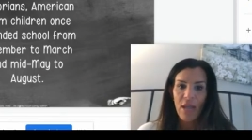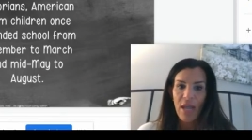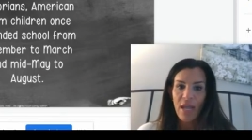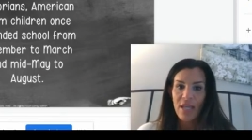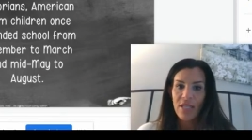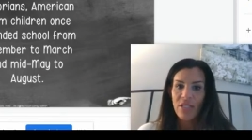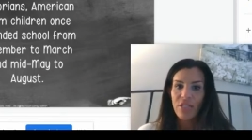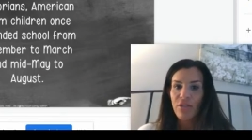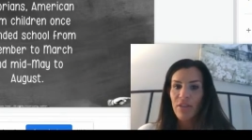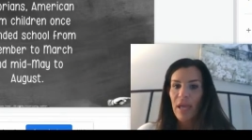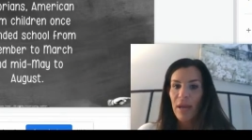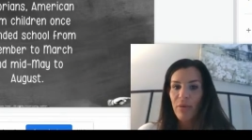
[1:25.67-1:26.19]

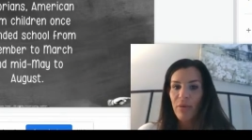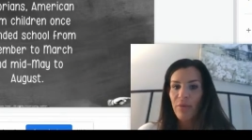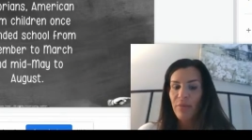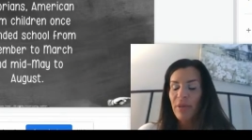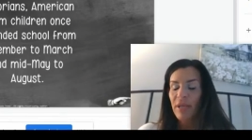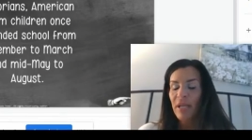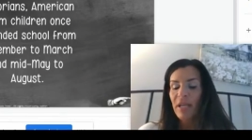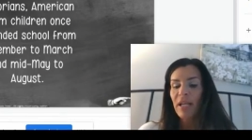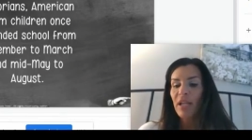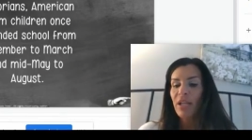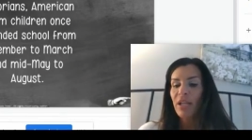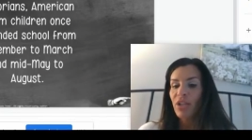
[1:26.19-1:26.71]
Okay, so that would
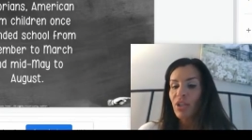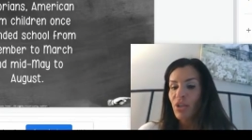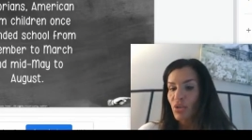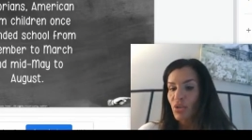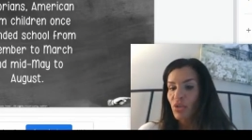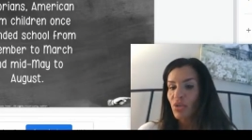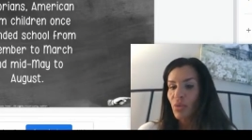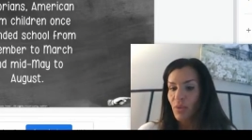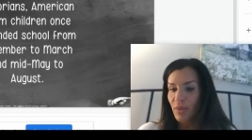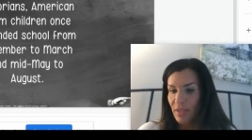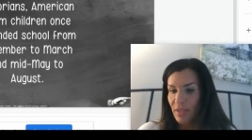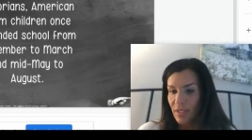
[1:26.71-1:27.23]
be an
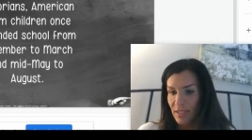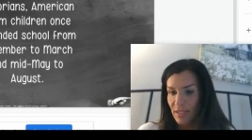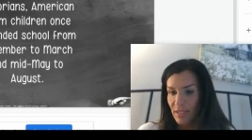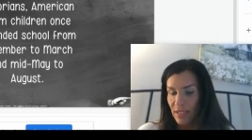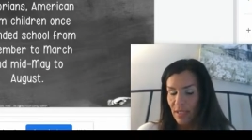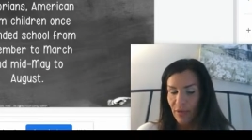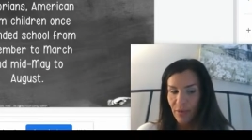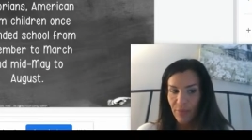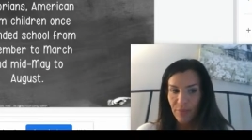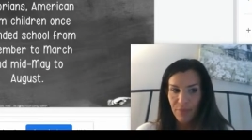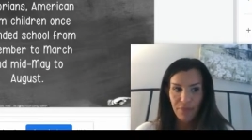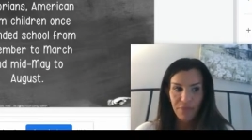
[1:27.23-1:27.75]
unusual detail.